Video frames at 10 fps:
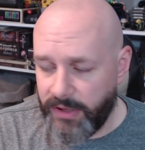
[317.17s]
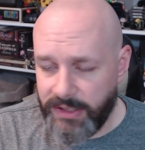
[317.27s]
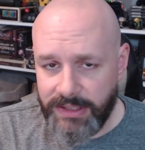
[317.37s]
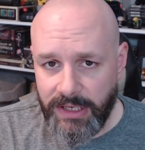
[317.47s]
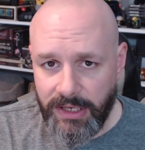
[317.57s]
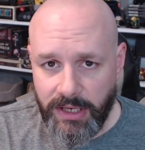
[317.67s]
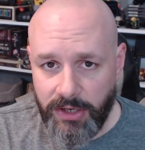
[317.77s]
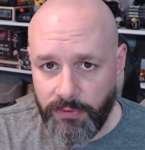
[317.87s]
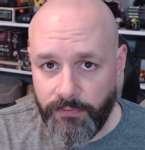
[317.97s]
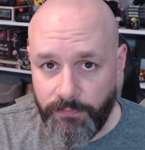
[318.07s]
This thing
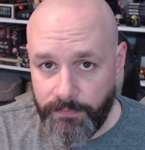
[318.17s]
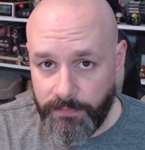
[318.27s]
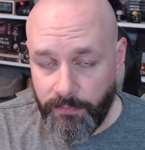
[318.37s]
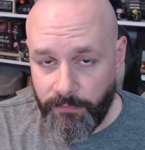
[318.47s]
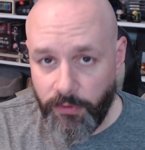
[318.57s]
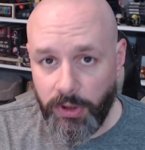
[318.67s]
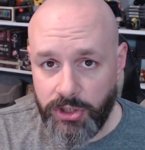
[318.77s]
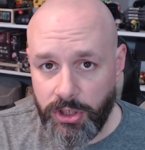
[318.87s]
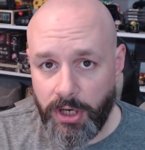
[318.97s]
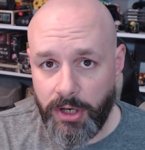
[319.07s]
can fully
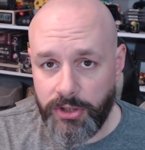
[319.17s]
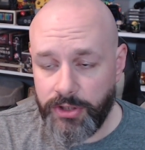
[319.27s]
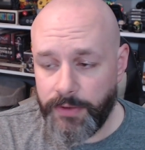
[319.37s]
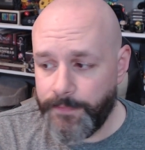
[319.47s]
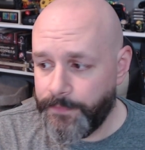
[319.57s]
charge